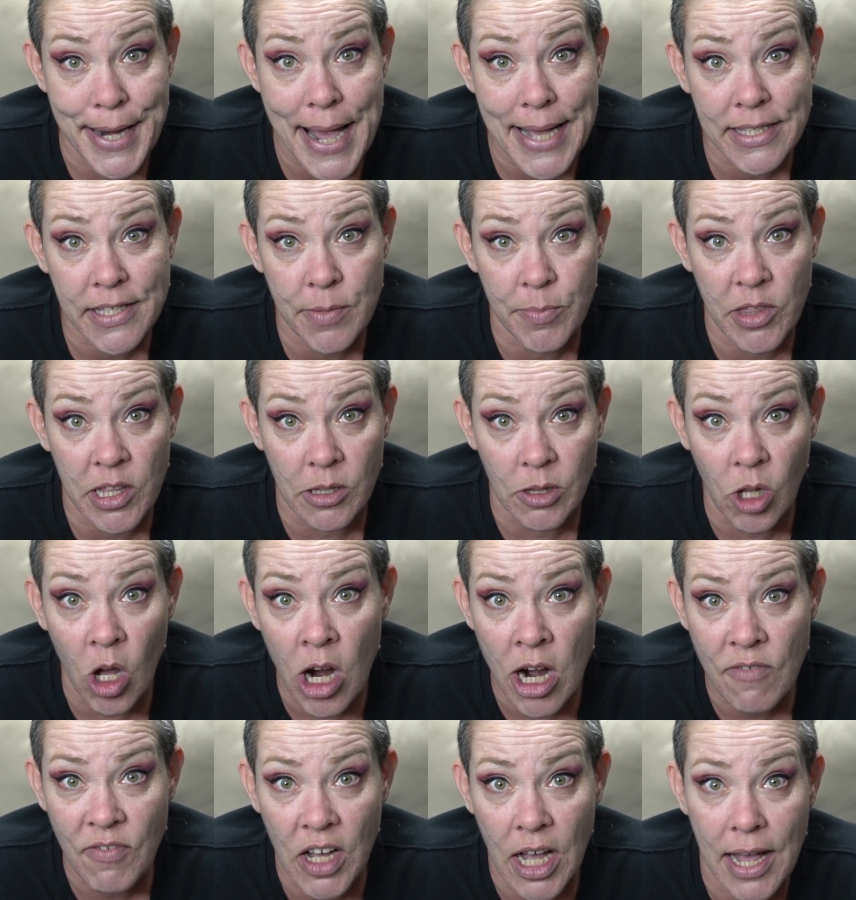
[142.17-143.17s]
net some of the
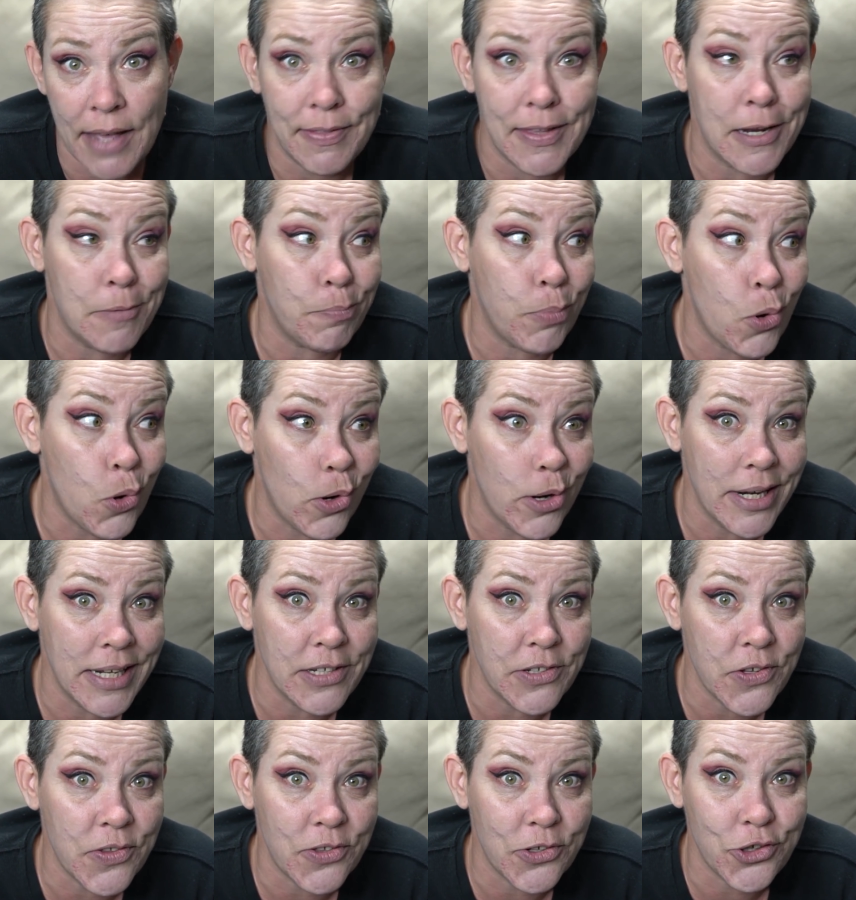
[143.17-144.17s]
larva and then pour it
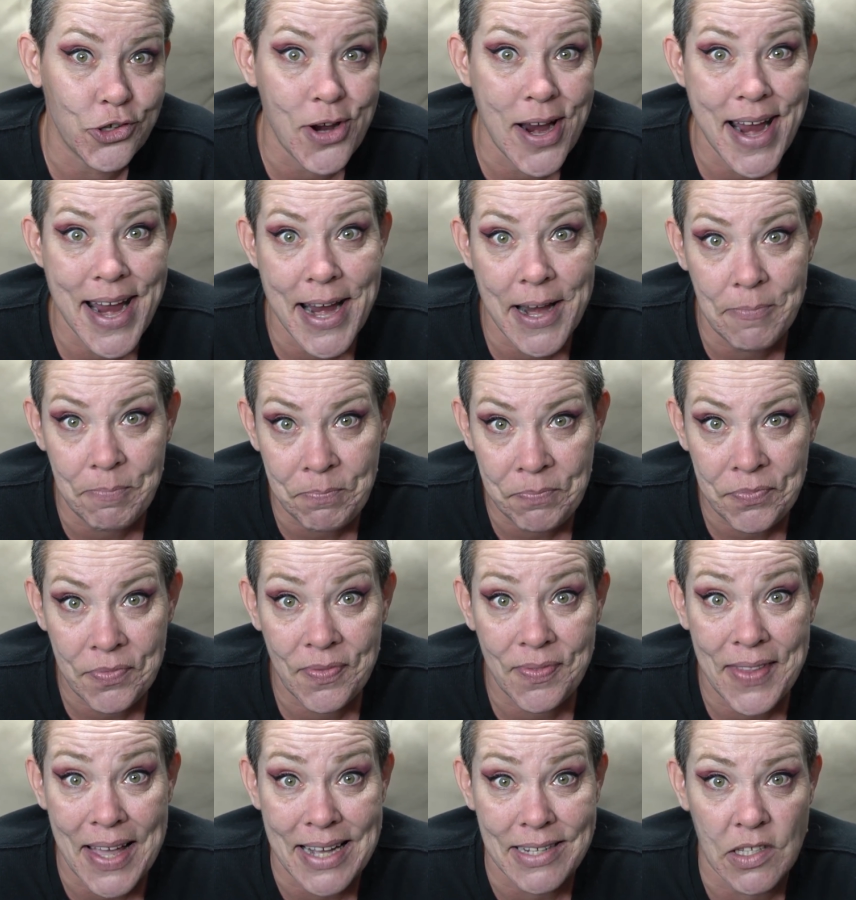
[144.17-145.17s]
into the drain,
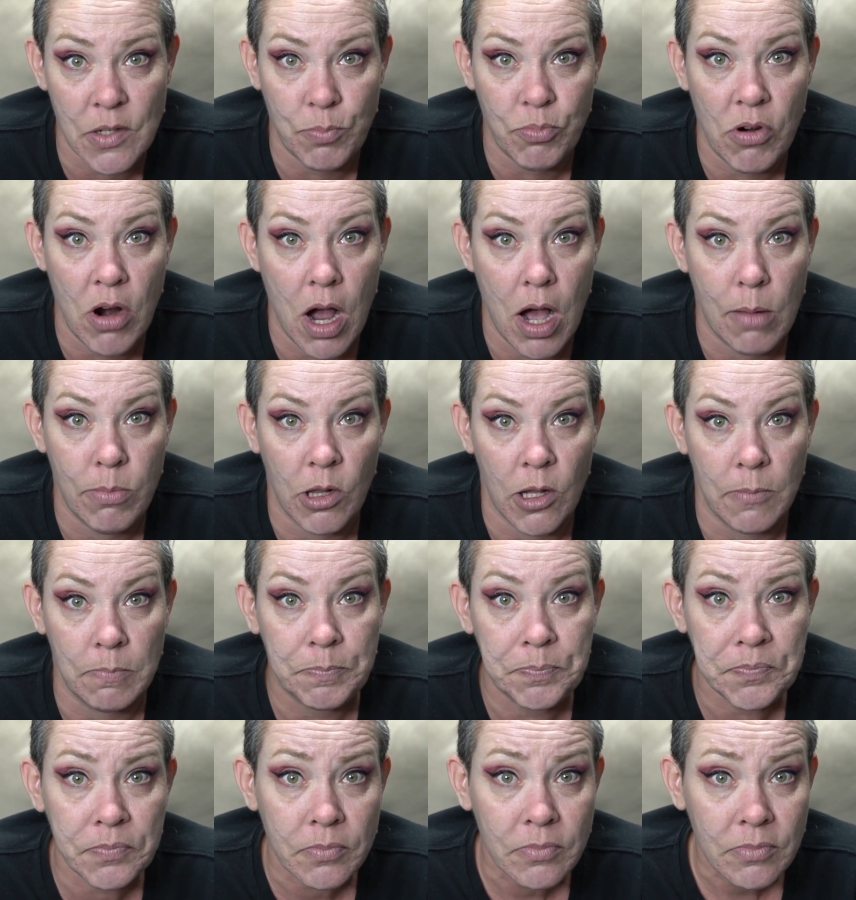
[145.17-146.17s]
that's a problem.